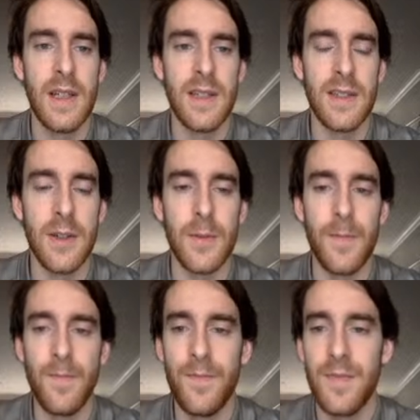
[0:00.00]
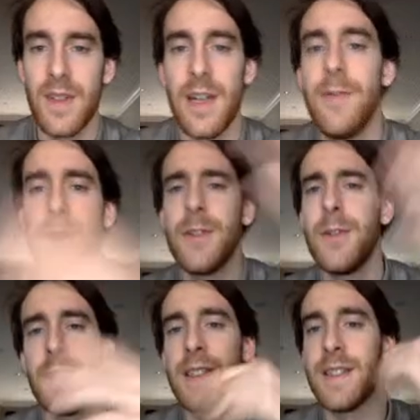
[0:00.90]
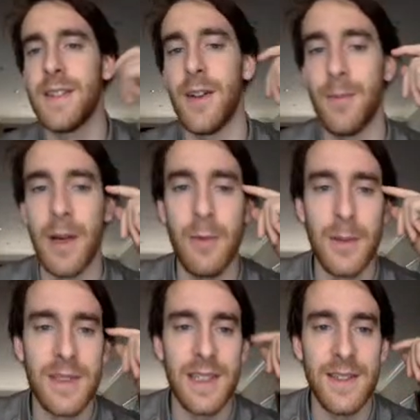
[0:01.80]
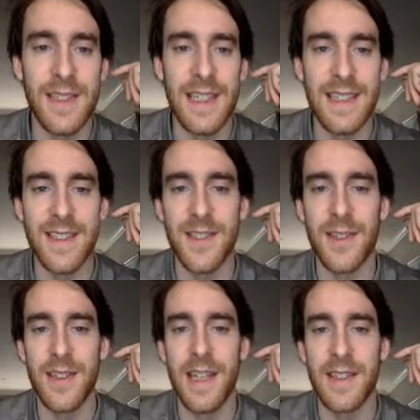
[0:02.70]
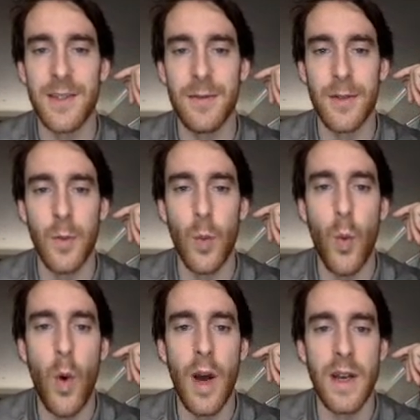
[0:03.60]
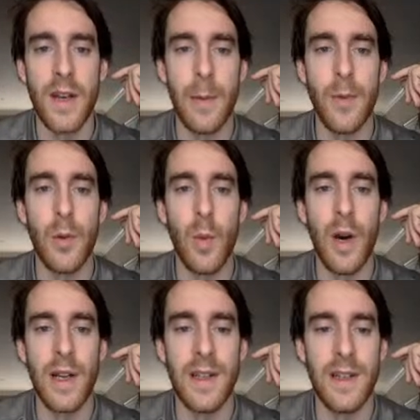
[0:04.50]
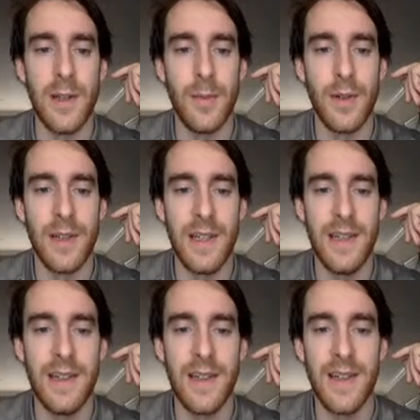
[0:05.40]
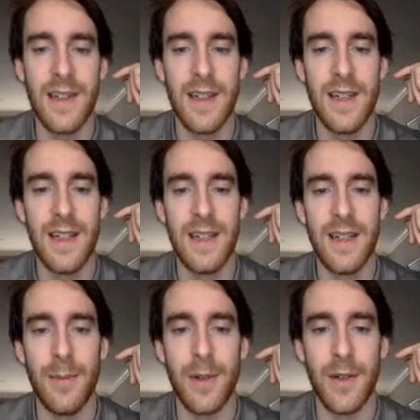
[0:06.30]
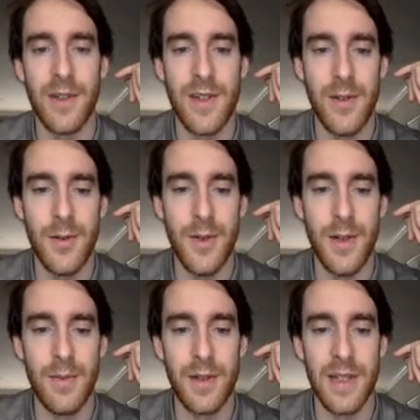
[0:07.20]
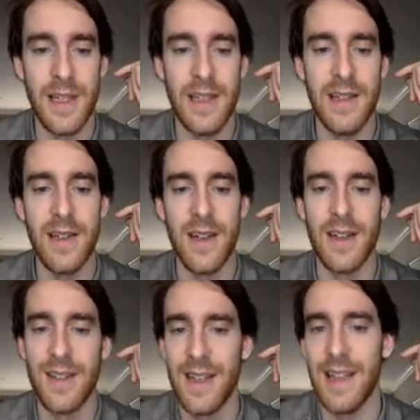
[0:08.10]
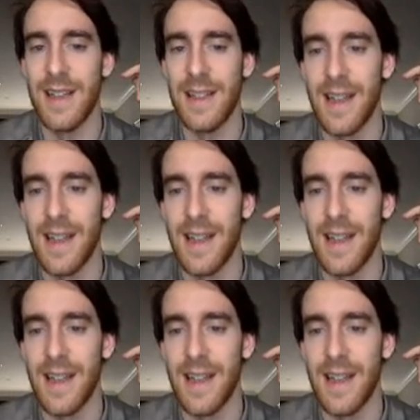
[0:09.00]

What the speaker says: So if you're doing this on my website, you see insert the answer for 1. Number 1, you put here. Number 2, you put here, and